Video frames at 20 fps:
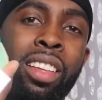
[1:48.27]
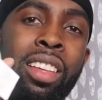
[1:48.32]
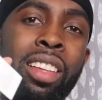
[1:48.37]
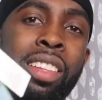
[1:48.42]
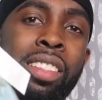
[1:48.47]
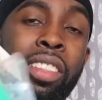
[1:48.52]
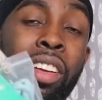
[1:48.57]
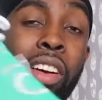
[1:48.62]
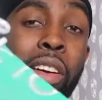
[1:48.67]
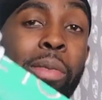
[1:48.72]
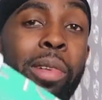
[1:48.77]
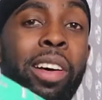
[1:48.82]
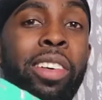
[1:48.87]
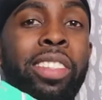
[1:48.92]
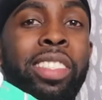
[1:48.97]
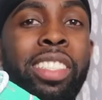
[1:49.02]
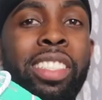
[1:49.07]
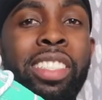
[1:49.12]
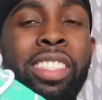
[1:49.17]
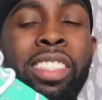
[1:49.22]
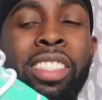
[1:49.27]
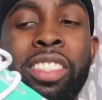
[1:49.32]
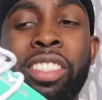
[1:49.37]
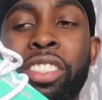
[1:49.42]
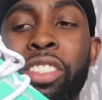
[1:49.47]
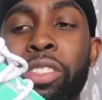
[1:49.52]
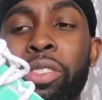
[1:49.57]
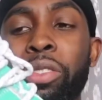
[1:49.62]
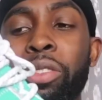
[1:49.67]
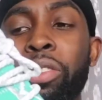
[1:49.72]
Let's talk about these
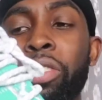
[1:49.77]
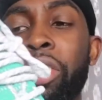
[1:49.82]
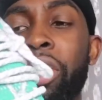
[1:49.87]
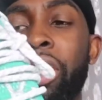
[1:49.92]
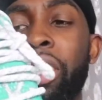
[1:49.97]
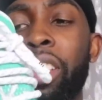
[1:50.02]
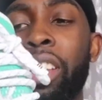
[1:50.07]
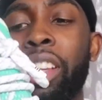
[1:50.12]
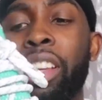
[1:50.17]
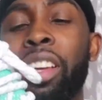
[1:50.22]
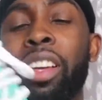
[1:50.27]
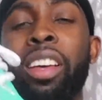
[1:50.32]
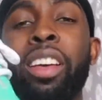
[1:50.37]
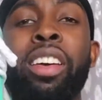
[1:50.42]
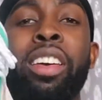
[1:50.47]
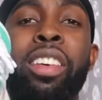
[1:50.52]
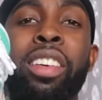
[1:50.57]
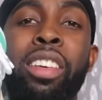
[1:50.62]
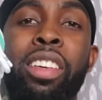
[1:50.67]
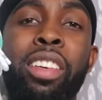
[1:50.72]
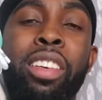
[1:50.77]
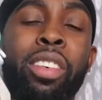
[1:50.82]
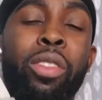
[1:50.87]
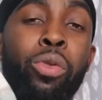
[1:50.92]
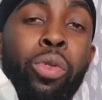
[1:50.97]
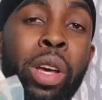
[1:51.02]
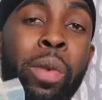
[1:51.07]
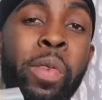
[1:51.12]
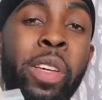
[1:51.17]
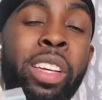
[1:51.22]
shoes.
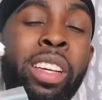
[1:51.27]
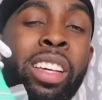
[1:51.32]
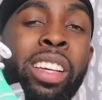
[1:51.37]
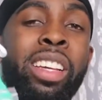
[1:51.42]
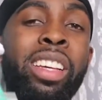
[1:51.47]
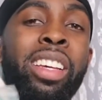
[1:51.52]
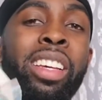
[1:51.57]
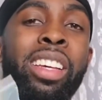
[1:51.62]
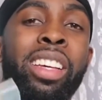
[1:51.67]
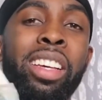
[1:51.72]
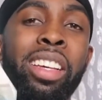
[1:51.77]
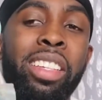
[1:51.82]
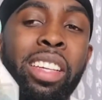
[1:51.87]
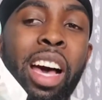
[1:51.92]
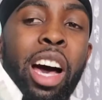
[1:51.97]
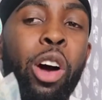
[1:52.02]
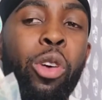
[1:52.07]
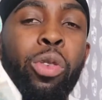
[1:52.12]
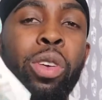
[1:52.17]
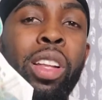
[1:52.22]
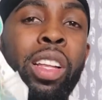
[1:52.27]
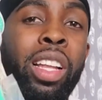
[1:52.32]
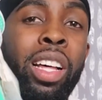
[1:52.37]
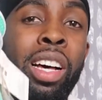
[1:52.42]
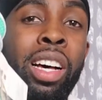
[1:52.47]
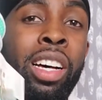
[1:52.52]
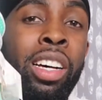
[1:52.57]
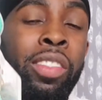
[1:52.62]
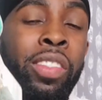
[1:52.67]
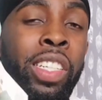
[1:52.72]
Women, y'all would
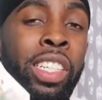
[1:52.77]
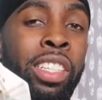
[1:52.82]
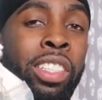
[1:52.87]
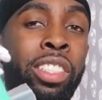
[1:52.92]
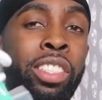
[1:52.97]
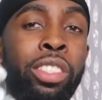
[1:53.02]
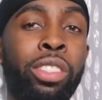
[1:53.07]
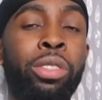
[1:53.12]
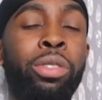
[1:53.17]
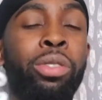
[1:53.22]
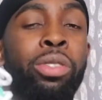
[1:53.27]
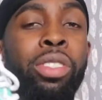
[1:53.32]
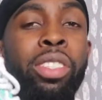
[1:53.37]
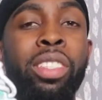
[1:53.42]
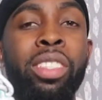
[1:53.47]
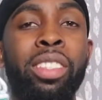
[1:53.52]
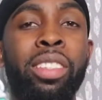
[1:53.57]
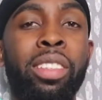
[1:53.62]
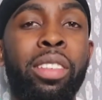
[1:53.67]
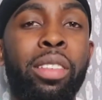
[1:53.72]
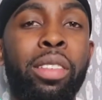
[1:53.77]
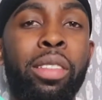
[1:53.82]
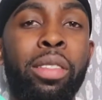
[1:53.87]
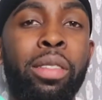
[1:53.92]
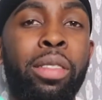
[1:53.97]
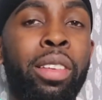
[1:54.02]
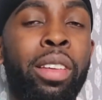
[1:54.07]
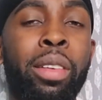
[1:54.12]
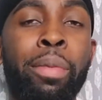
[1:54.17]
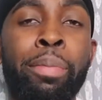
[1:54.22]
love these shoes.
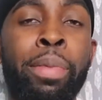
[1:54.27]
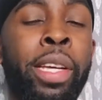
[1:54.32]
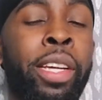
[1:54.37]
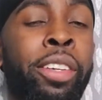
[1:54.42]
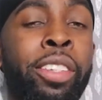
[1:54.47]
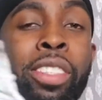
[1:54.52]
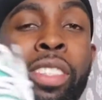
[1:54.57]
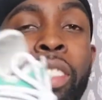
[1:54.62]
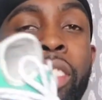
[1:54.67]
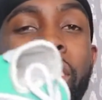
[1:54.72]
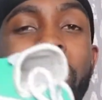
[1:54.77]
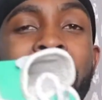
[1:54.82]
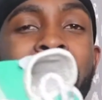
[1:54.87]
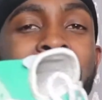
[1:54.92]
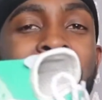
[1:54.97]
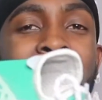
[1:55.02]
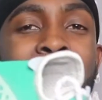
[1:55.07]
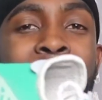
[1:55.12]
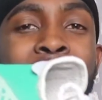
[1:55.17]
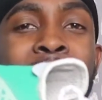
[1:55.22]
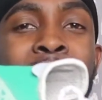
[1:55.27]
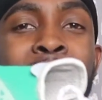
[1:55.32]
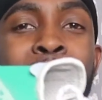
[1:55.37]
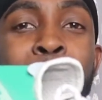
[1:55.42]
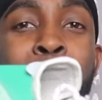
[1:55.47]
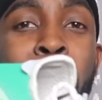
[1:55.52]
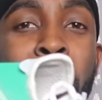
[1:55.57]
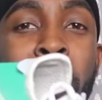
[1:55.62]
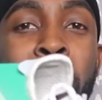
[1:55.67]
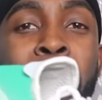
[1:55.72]
Period.
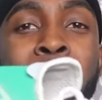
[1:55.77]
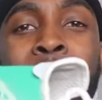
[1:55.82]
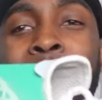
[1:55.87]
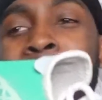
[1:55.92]
Poo.